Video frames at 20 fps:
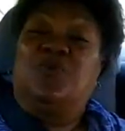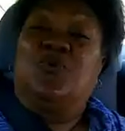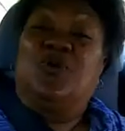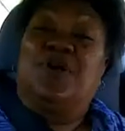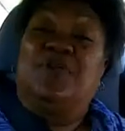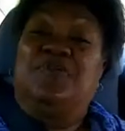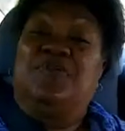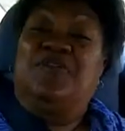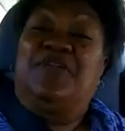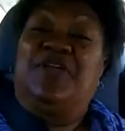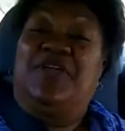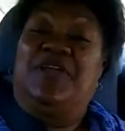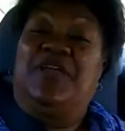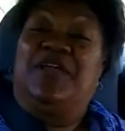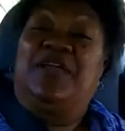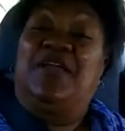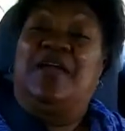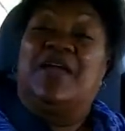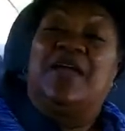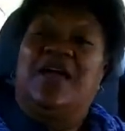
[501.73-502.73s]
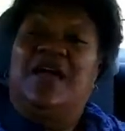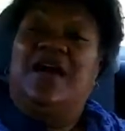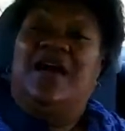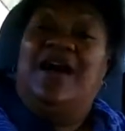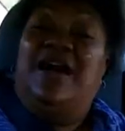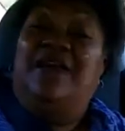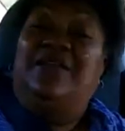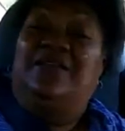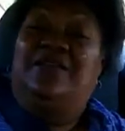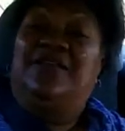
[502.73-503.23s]
One thing.
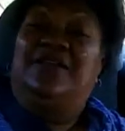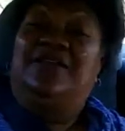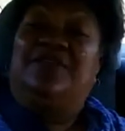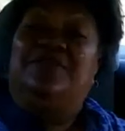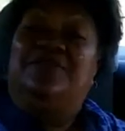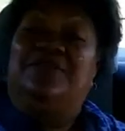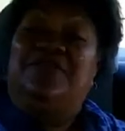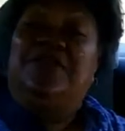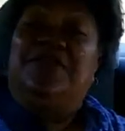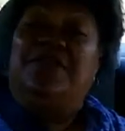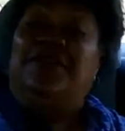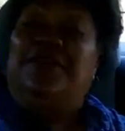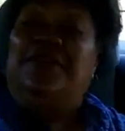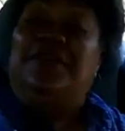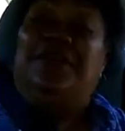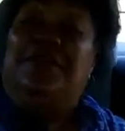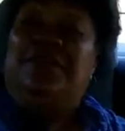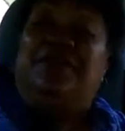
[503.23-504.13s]
I love the,